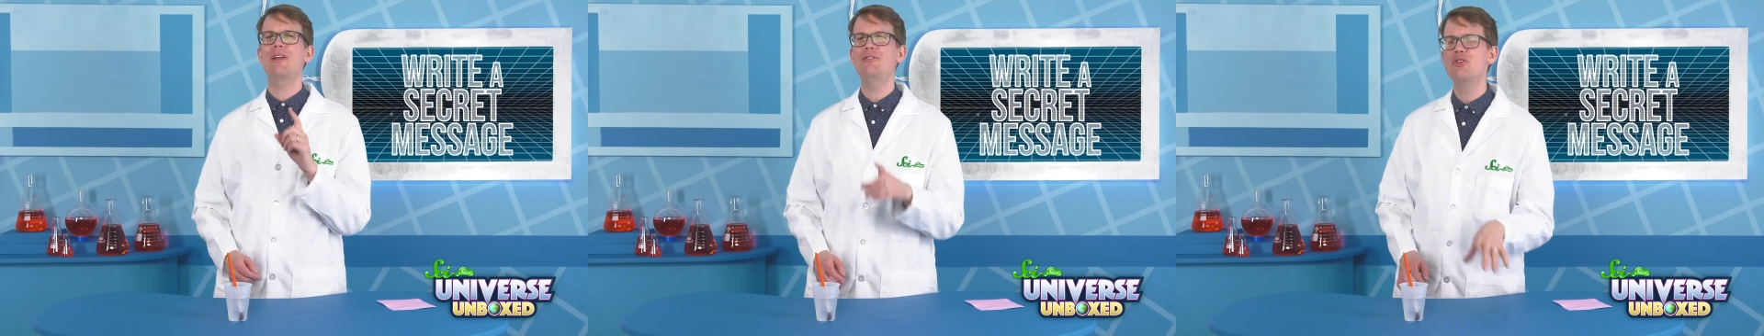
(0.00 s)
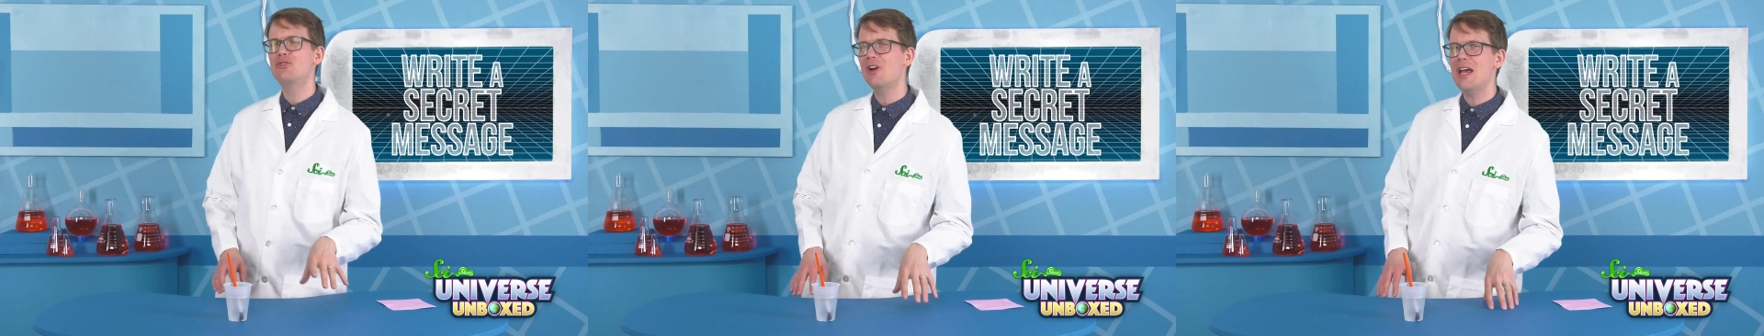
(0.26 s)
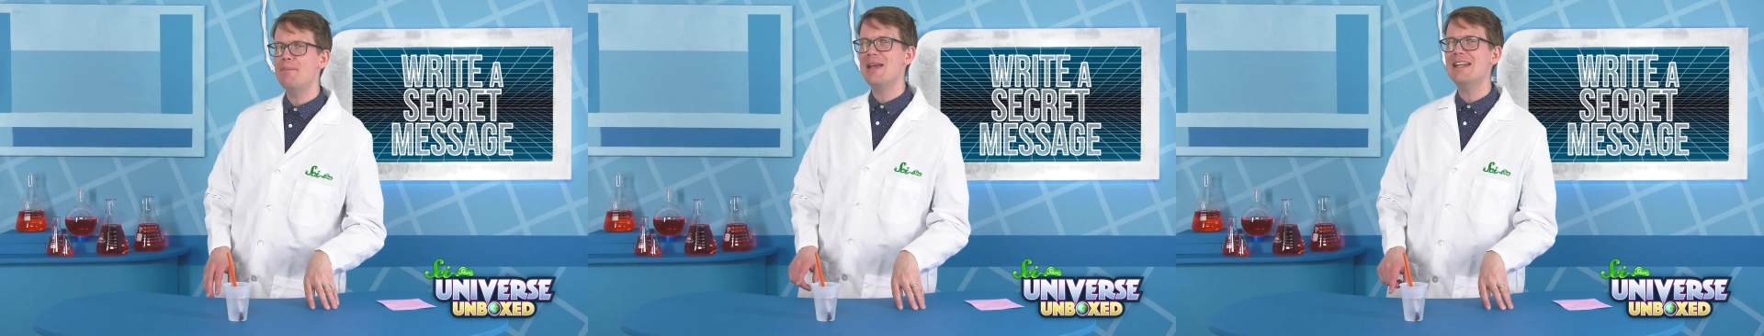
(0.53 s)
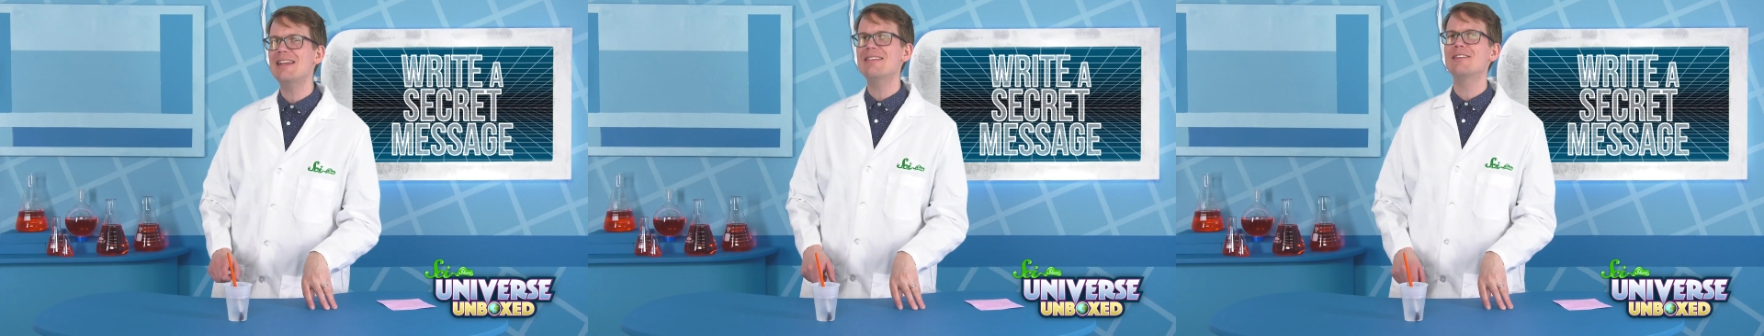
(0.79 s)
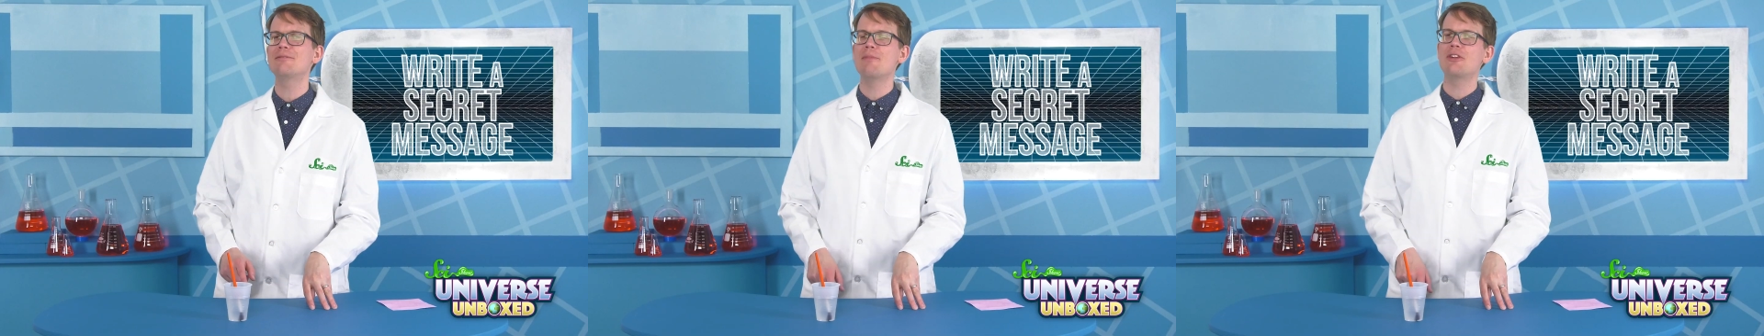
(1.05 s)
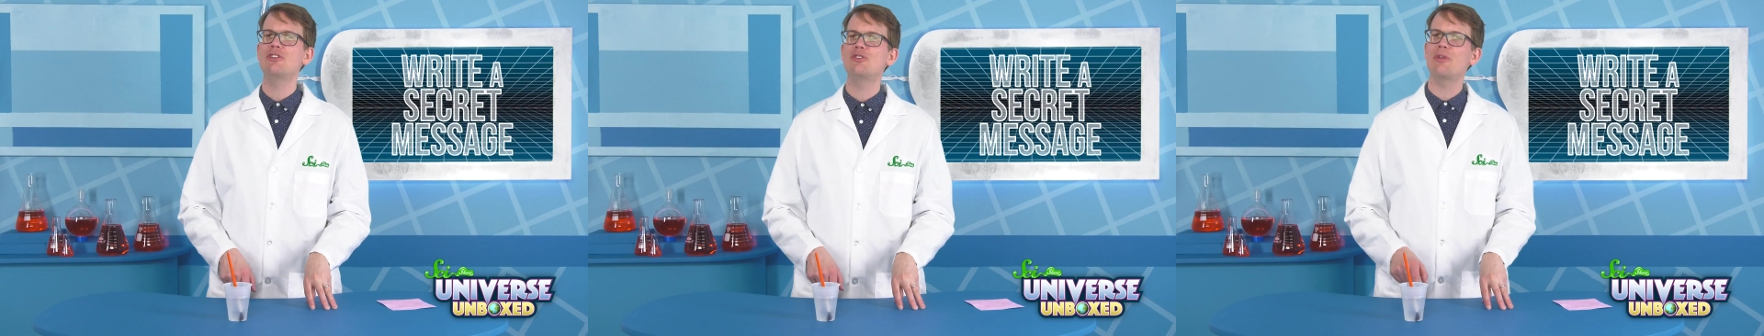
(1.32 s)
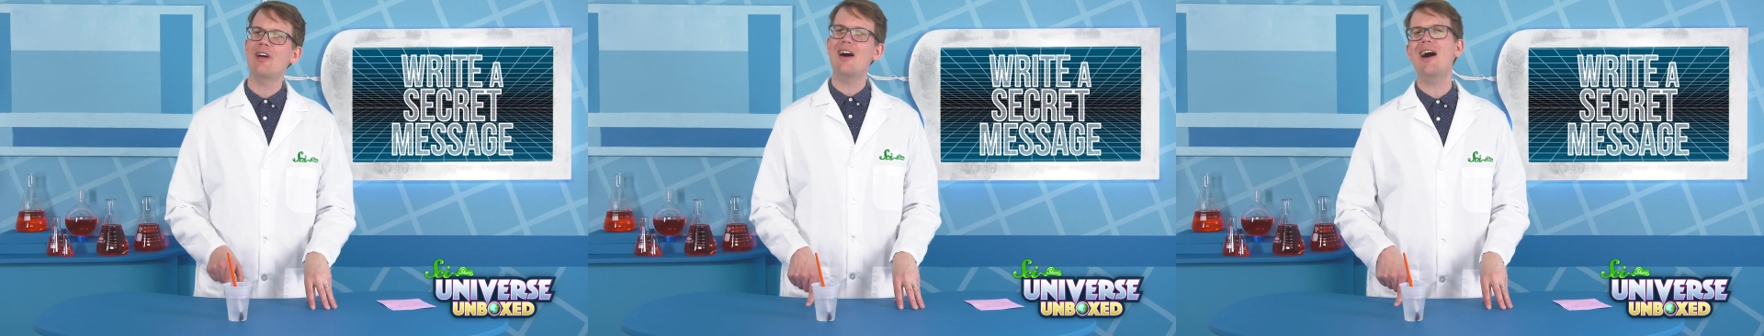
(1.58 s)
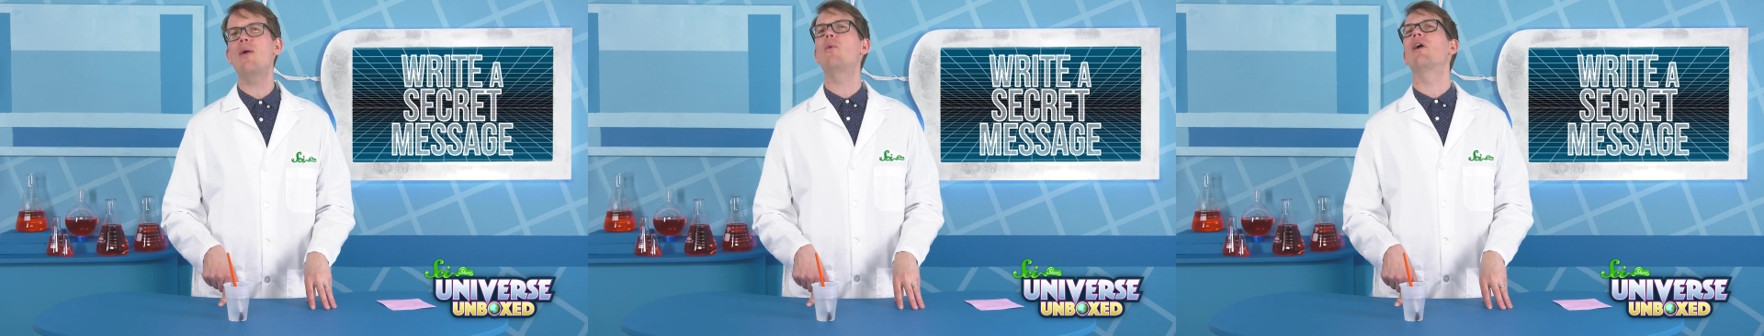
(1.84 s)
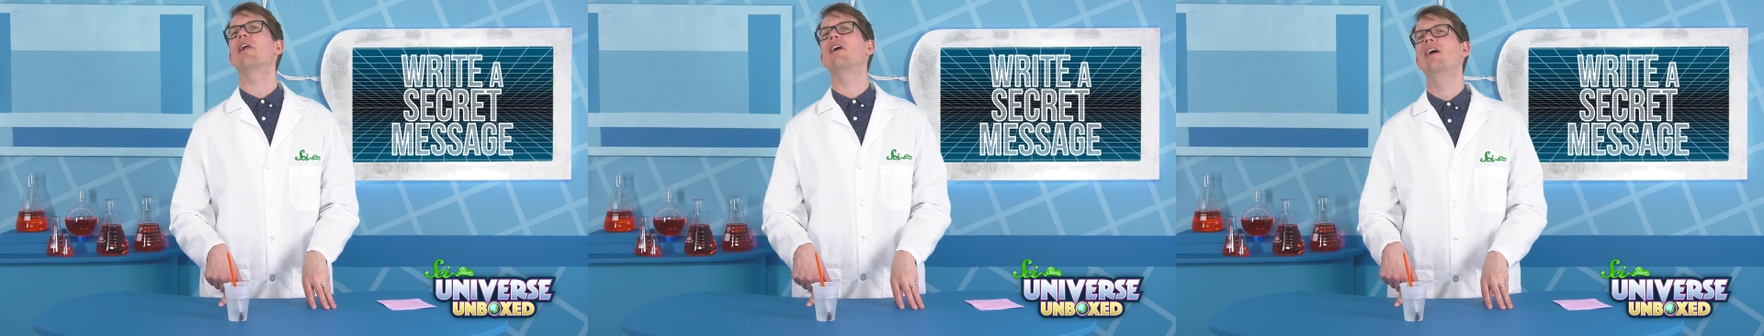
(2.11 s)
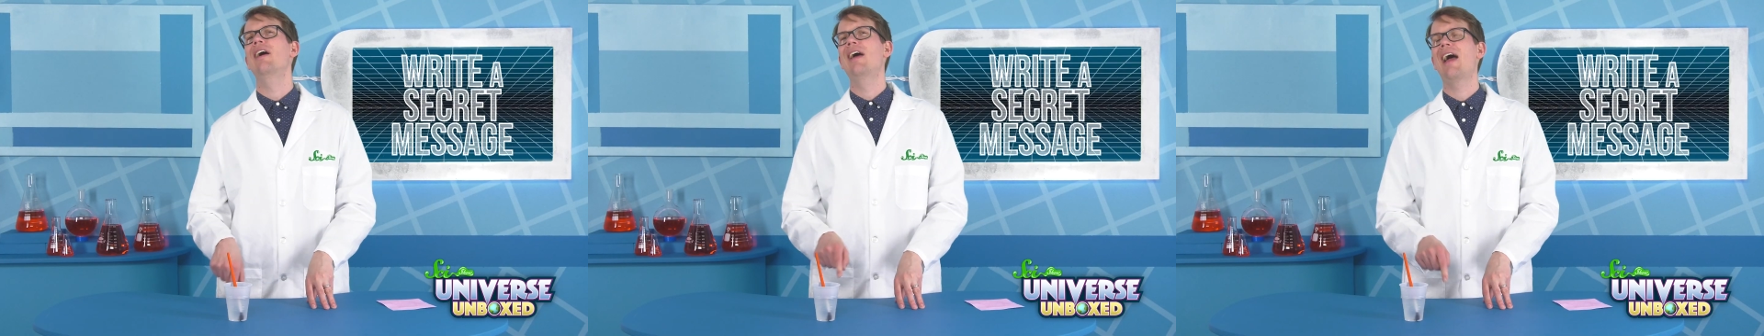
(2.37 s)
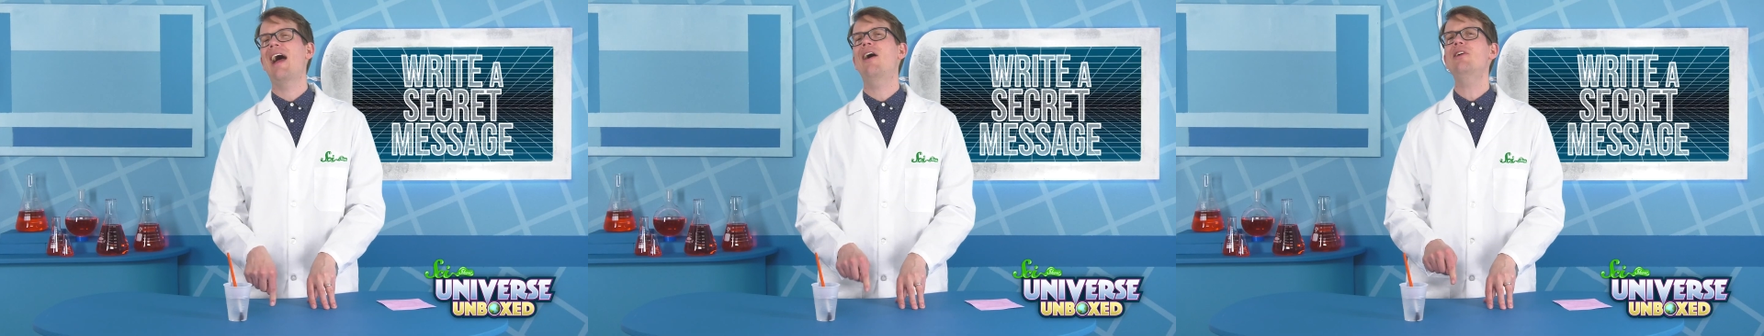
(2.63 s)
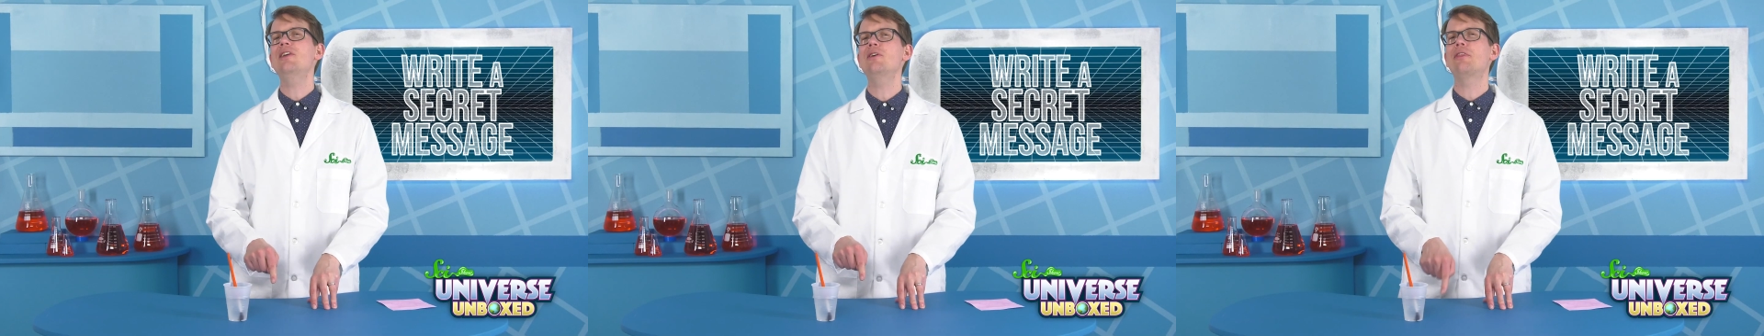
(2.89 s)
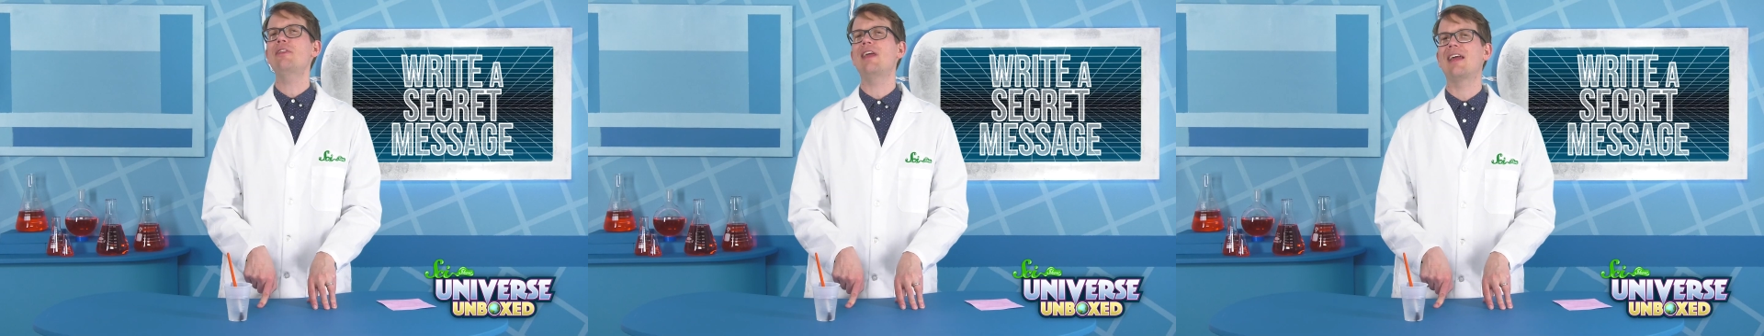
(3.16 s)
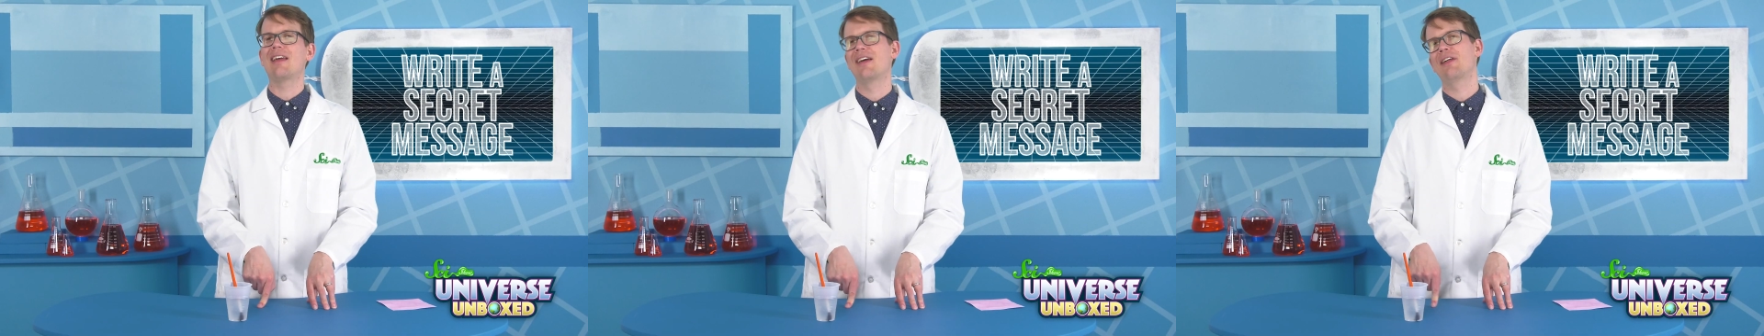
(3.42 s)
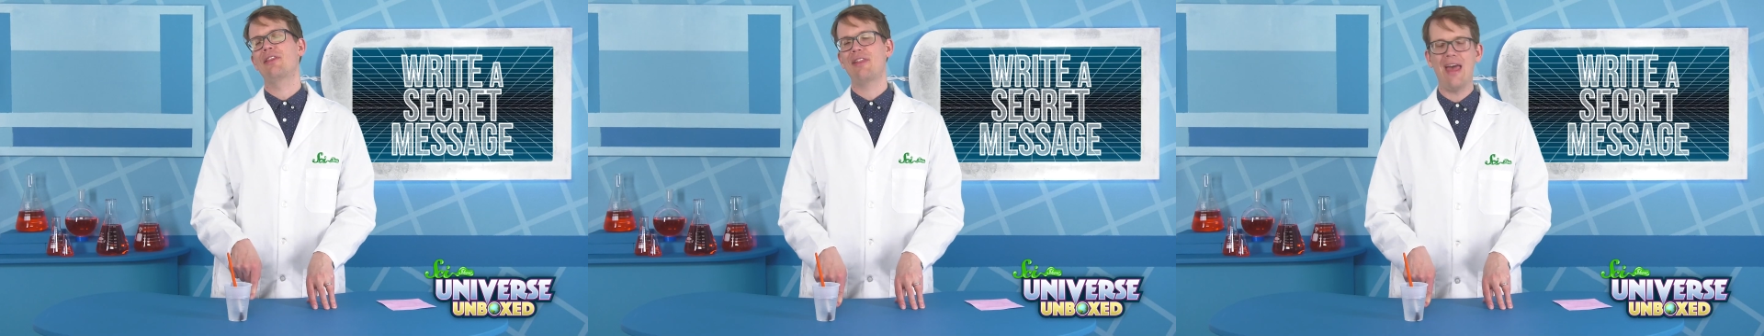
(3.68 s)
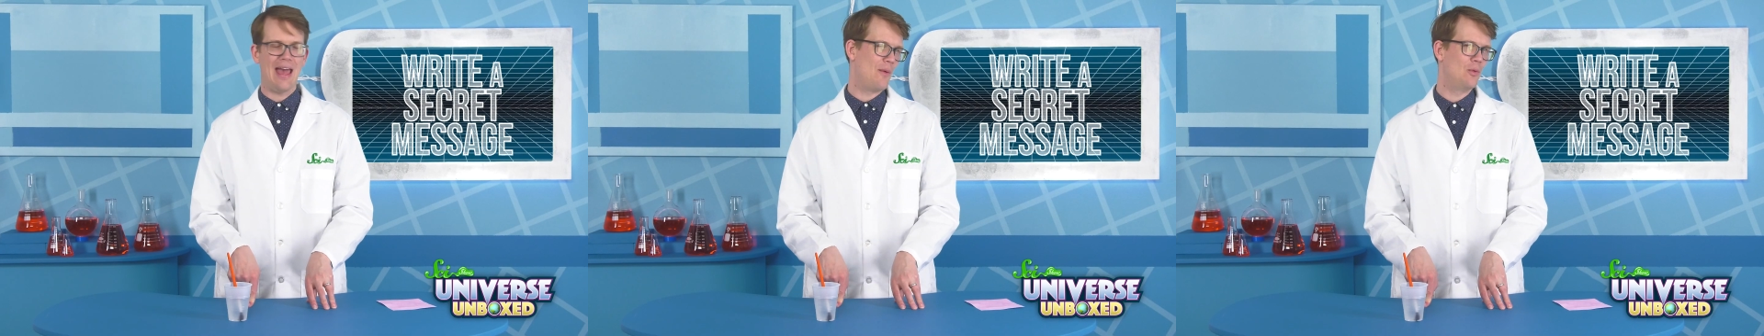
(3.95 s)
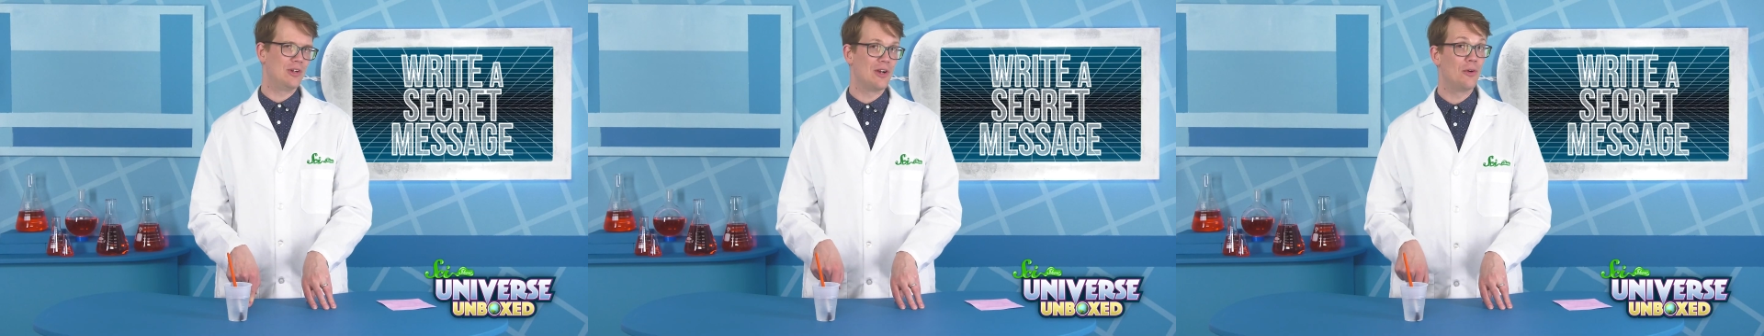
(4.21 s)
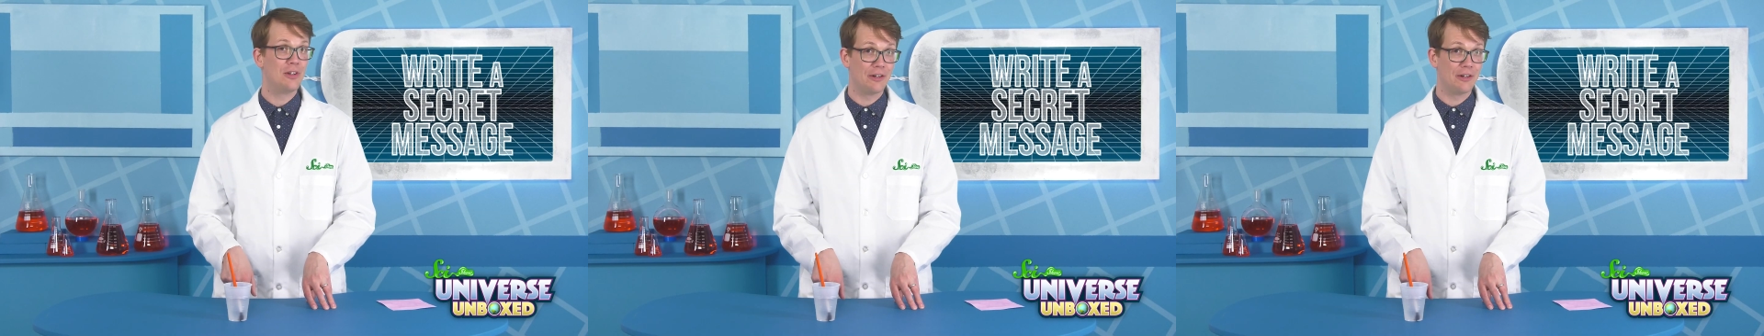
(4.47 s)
But if you tried painting this message with hot water, how do you think that would go